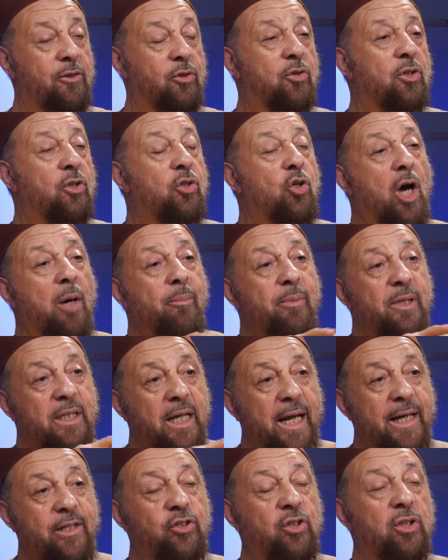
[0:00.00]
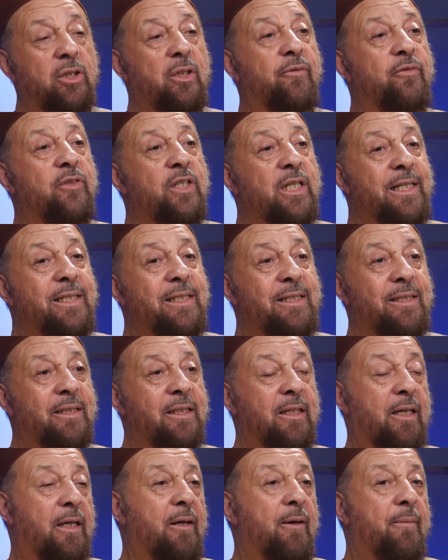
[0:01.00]
So the combination of
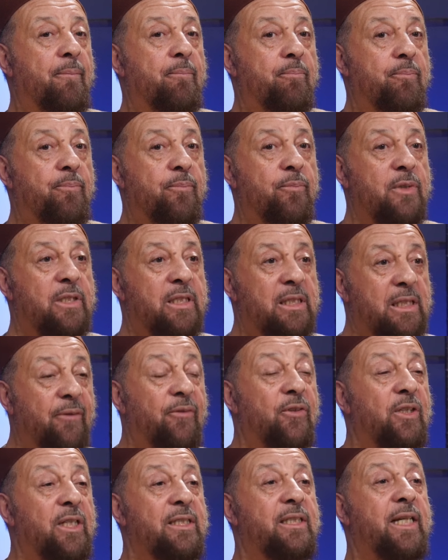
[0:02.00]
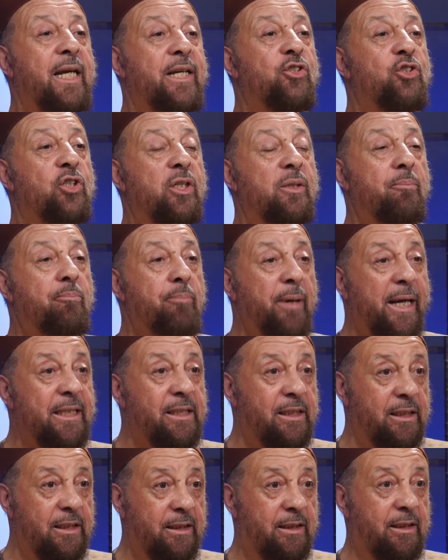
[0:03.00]
these civilization
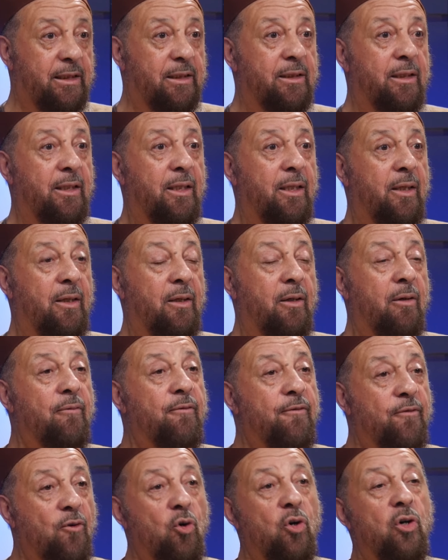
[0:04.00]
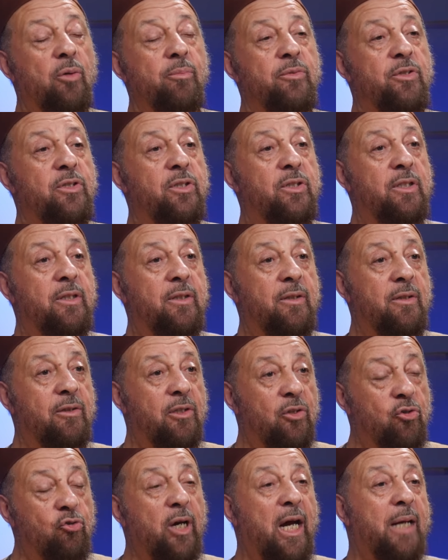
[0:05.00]
bases forms
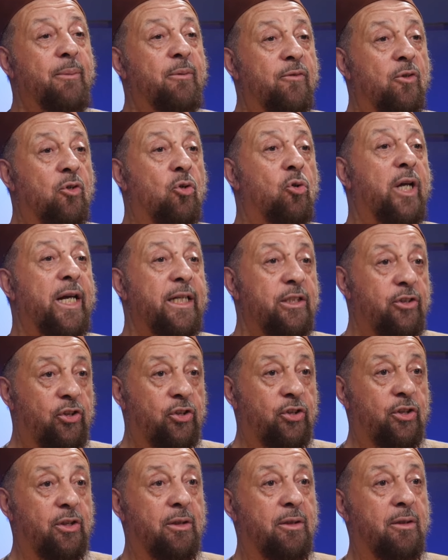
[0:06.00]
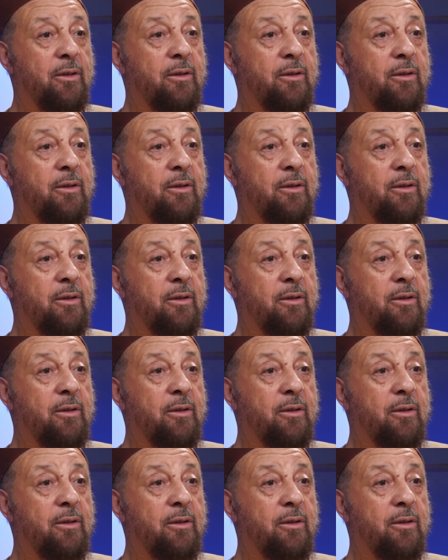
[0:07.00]
the tribe of Quraysh.